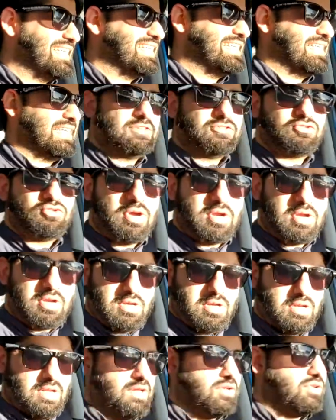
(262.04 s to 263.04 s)

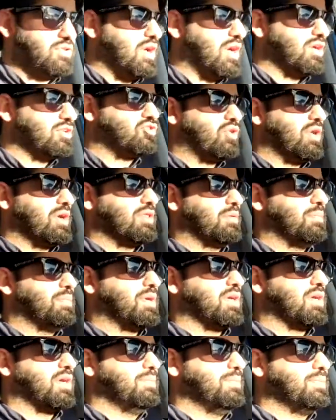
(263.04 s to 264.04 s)
Let's not try the
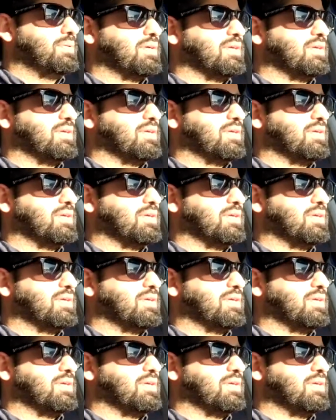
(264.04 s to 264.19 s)
pickup.